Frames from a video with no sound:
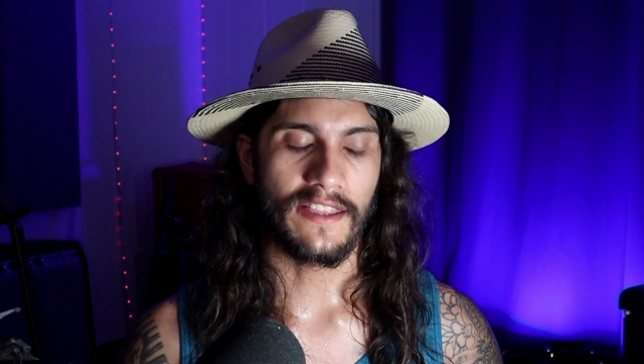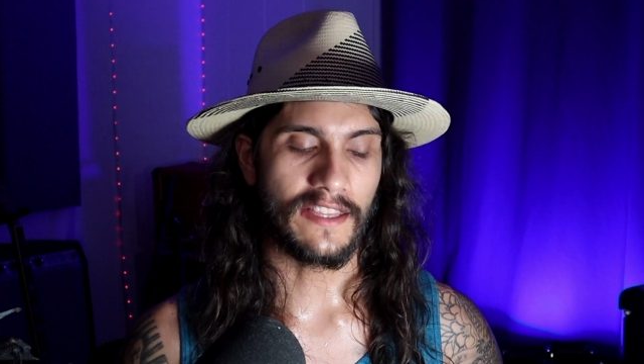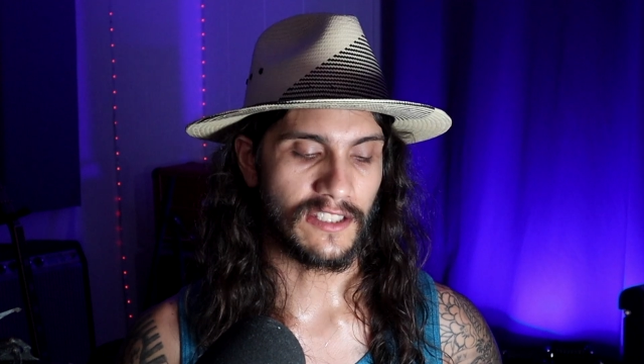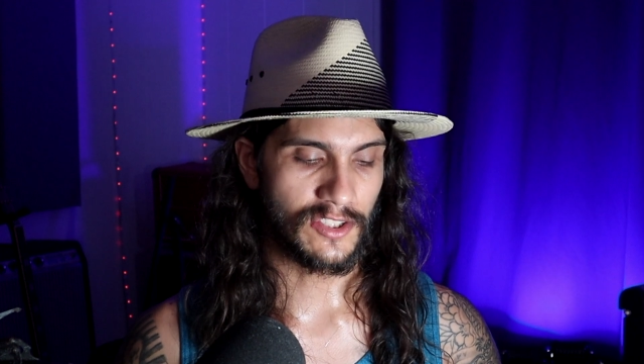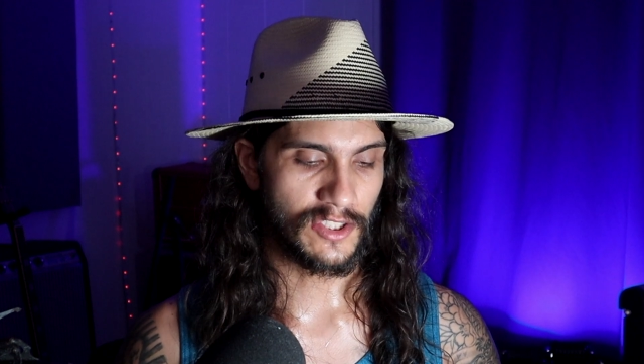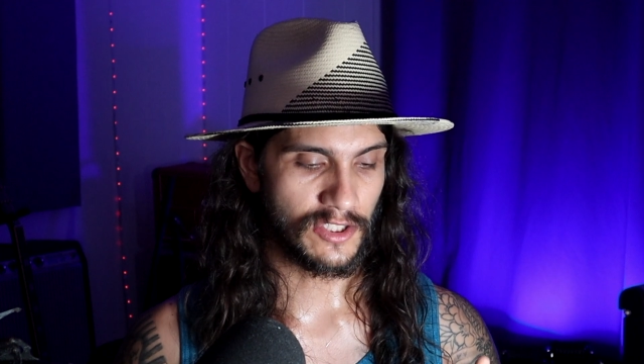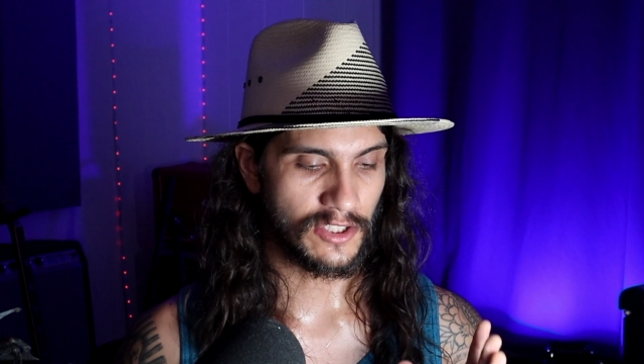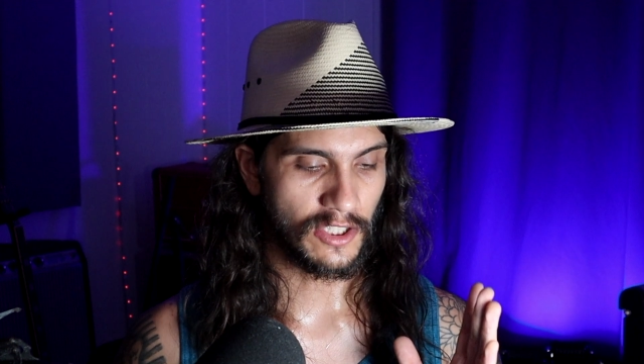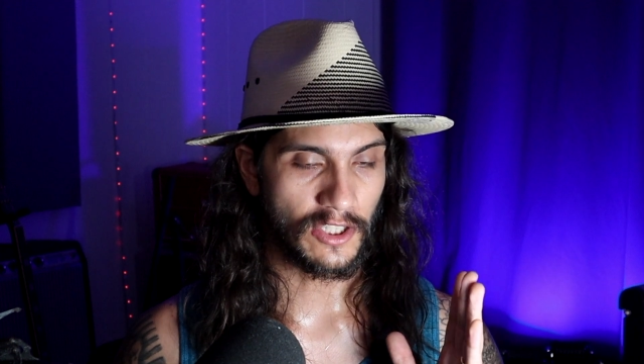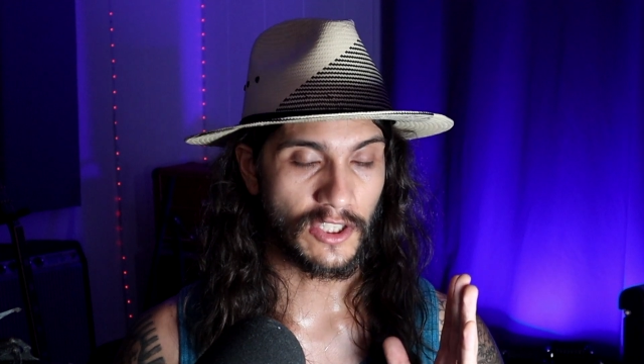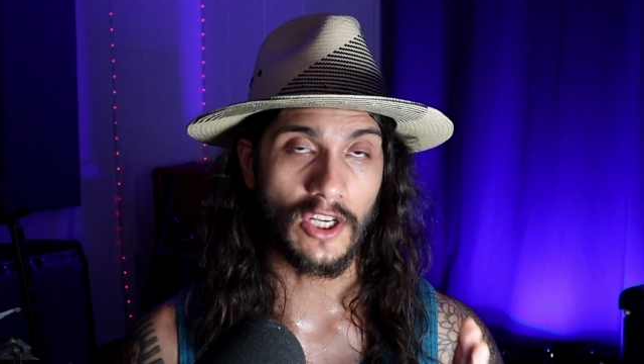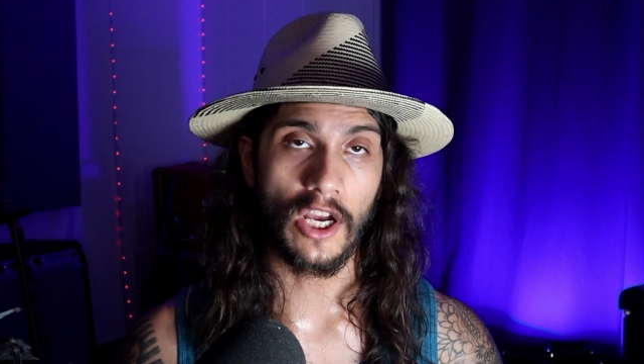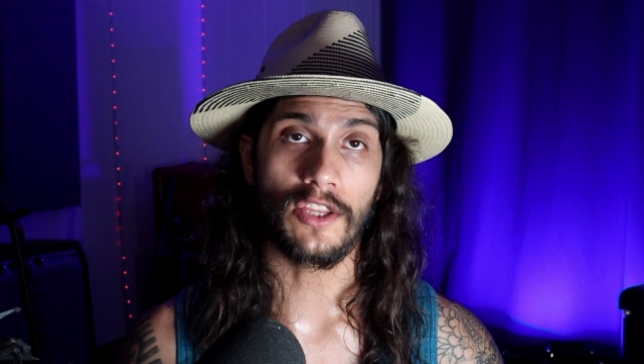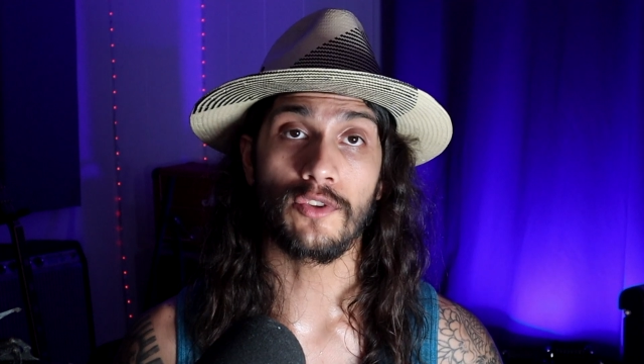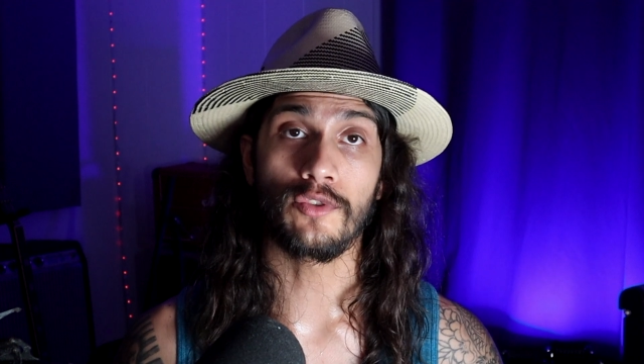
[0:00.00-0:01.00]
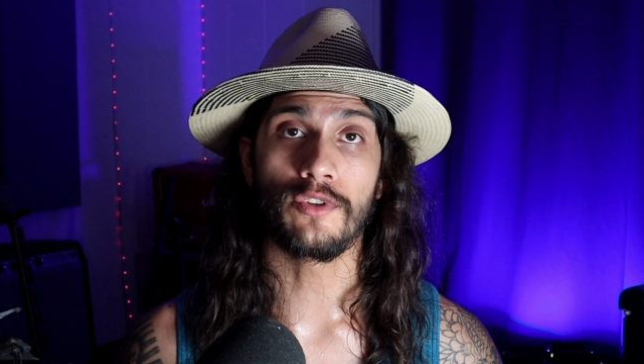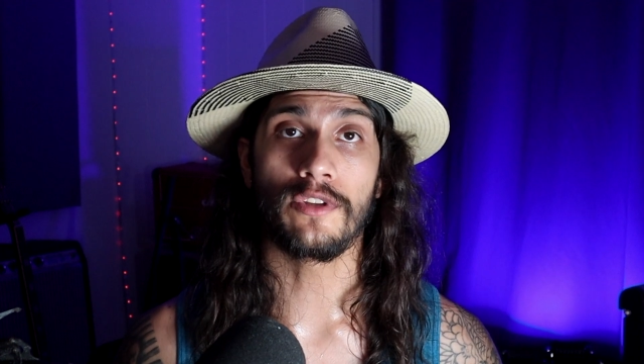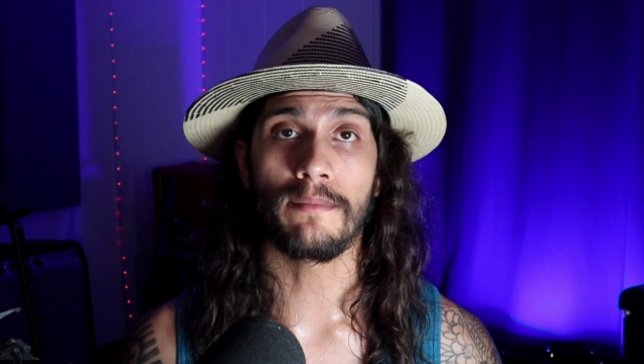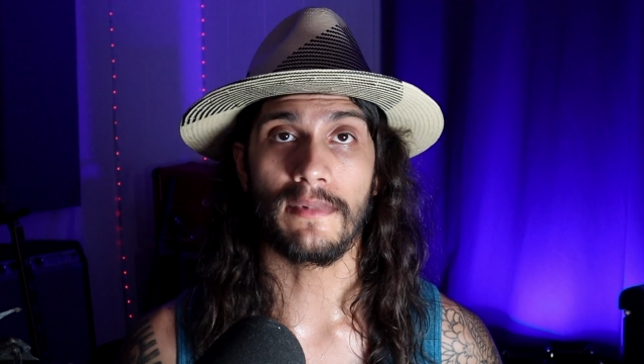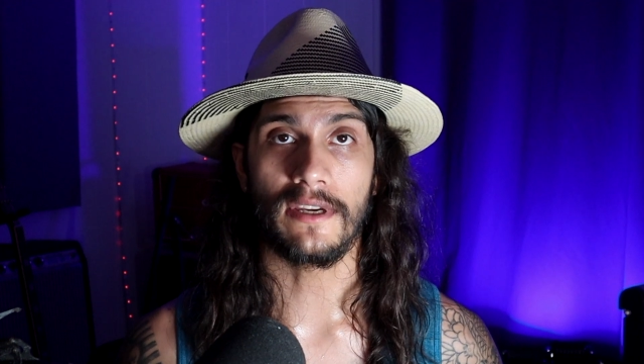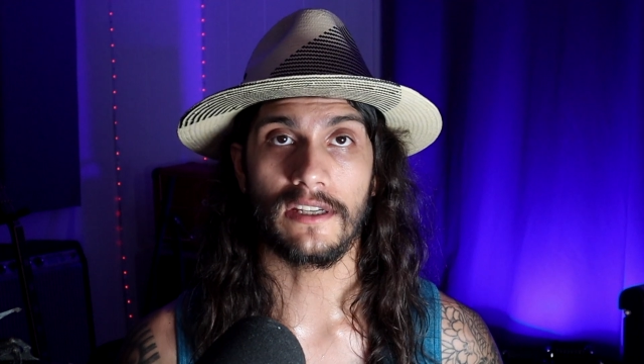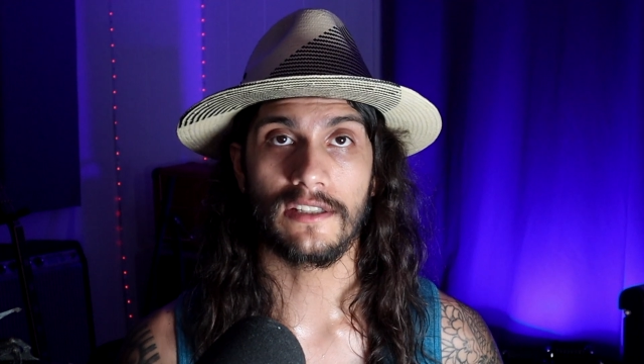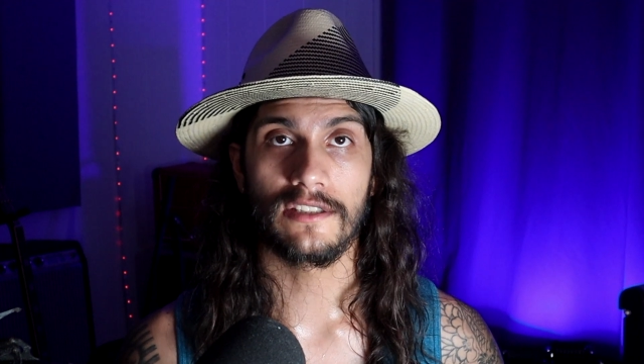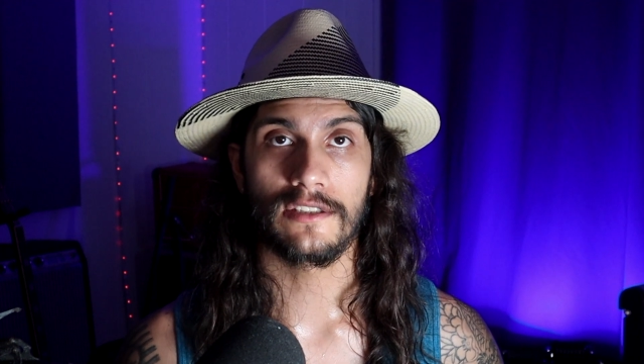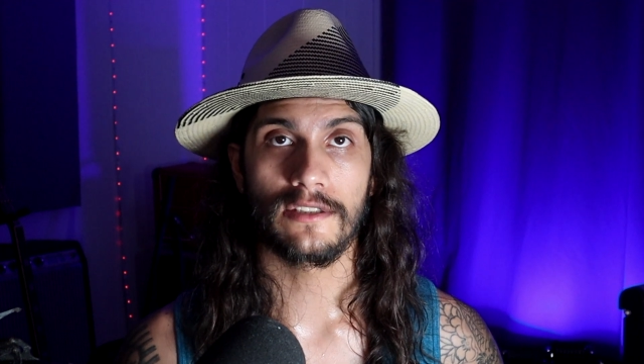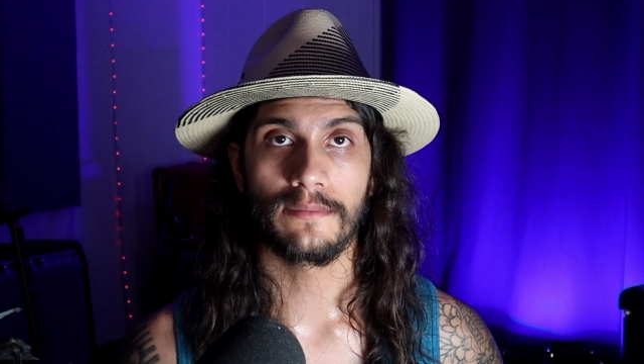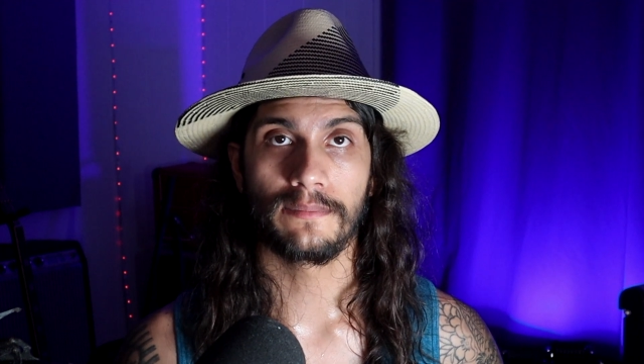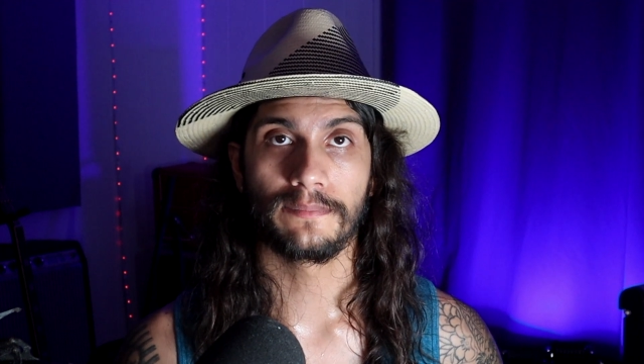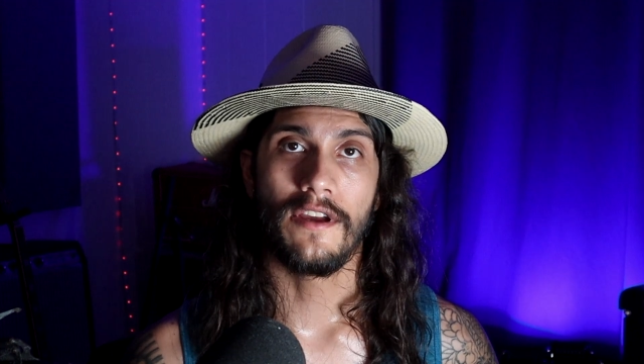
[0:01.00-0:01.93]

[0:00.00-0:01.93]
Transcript: that's just going to cut through the mix.